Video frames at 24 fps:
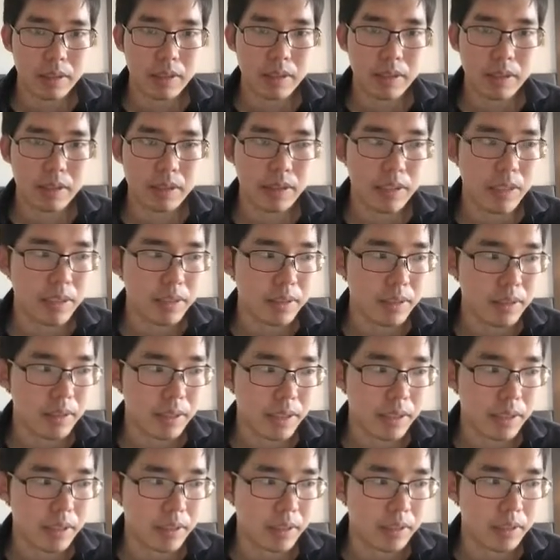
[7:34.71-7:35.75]
Since
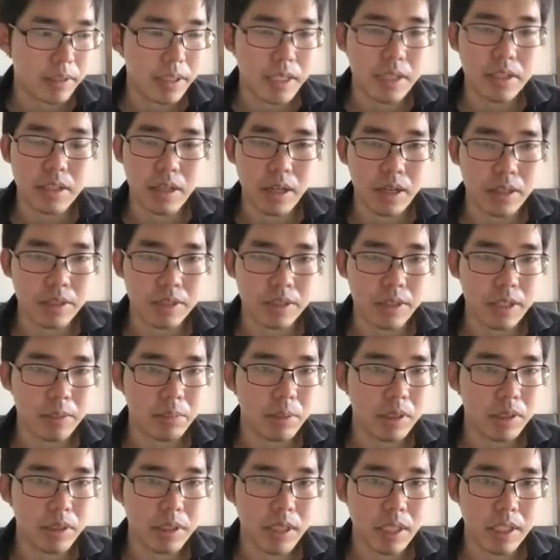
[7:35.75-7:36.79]
this
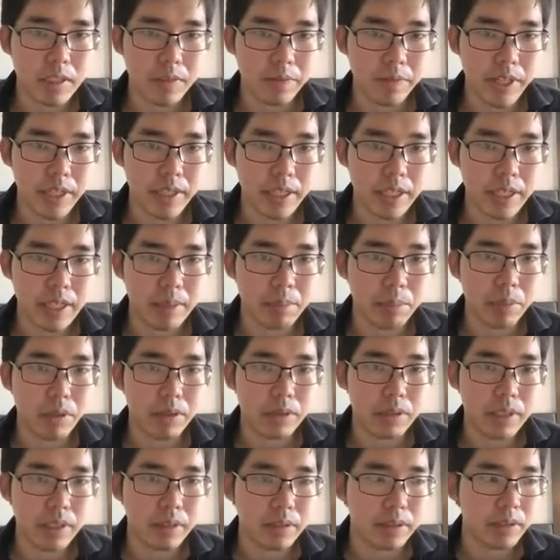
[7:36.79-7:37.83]
concept is very
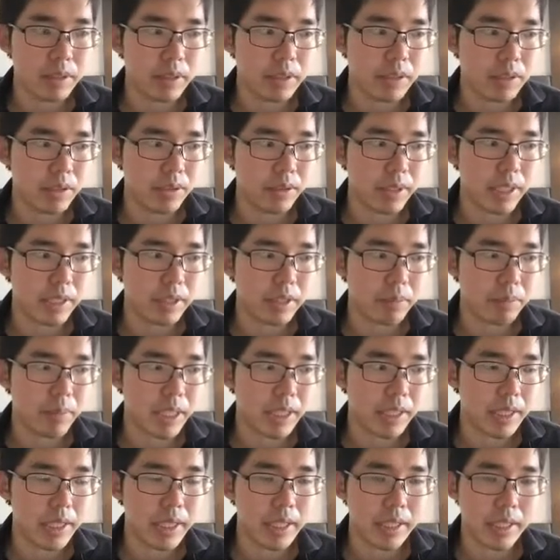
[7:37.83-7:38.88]
important, so let
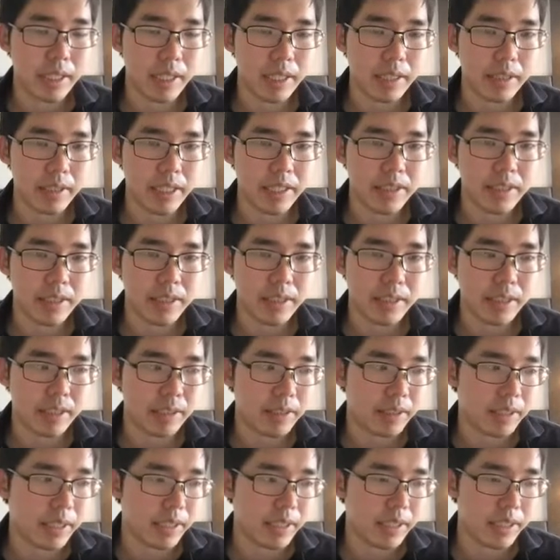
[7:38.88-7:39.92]
me like let's
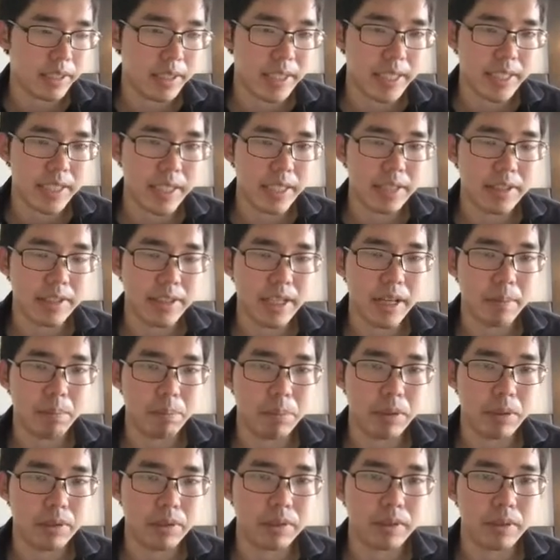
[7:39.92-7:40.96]
see the
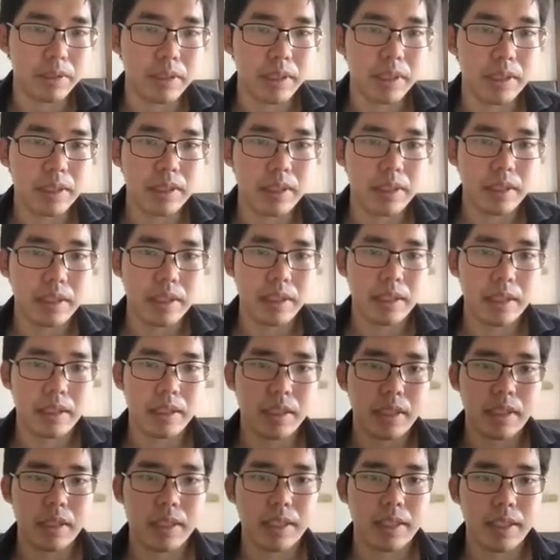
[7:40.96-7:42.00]
example.
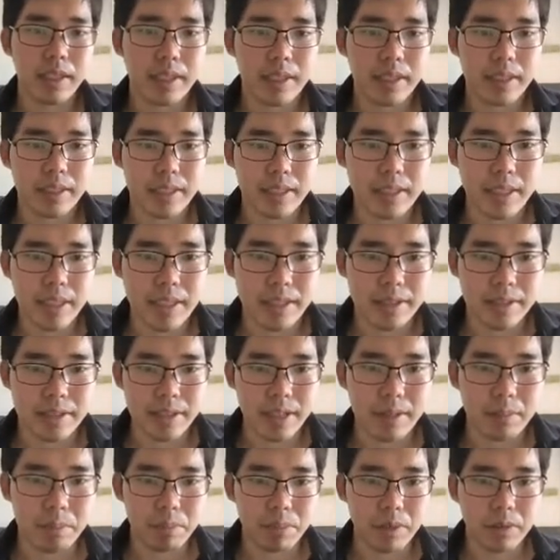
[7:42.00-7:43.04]
In this
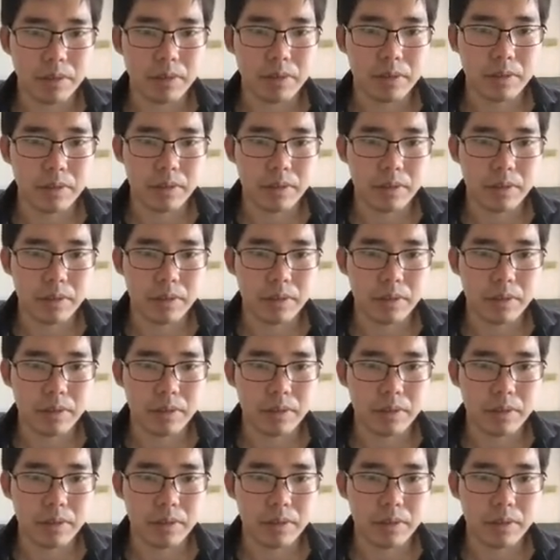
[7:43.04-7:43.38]
example,